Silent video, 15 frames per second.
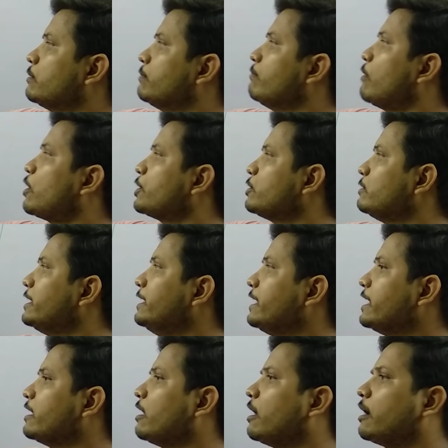
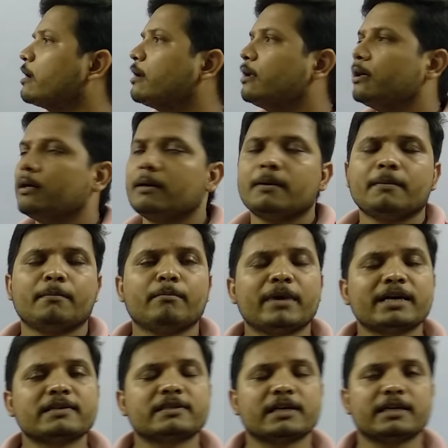modulating or
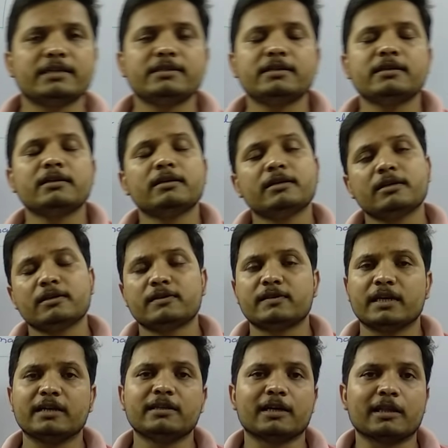message
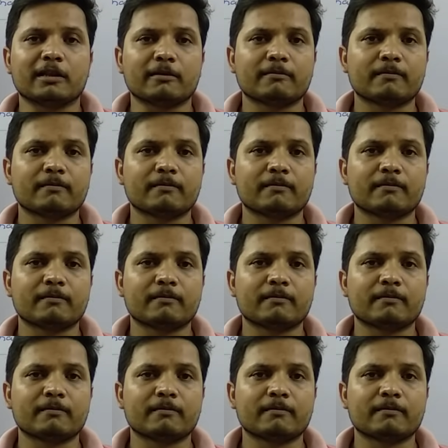signal.